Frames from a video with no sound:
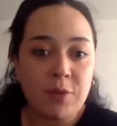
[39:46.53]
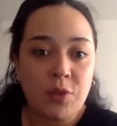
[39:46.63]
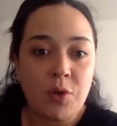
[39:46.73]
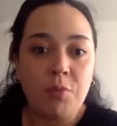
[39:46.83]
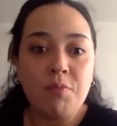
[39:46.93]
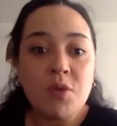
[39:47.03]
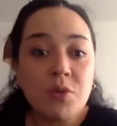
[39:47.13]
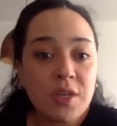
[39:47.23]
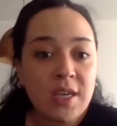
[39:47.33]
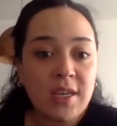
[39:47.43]
So
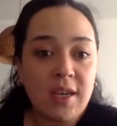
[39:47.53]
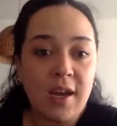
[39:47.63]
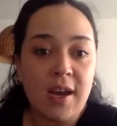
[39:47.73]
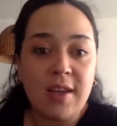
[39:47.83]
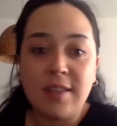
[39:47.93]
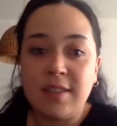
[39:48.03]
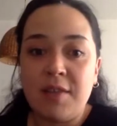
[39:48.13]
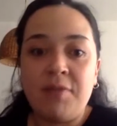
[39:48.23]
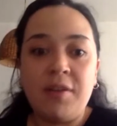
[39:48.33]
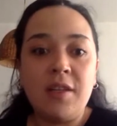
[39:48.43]
music is
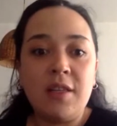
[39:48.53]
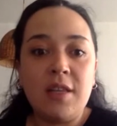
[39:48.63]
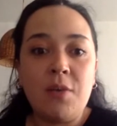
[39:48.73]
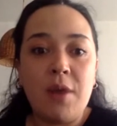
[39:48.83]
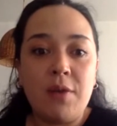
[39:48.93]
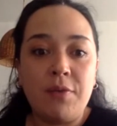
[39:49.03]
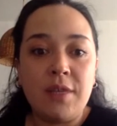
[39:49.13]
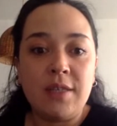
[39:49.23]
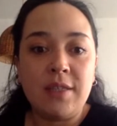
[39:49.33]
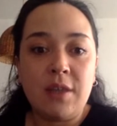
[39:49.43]
definitely one of
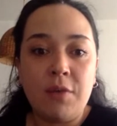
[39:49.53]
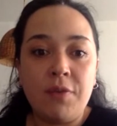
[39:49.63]
these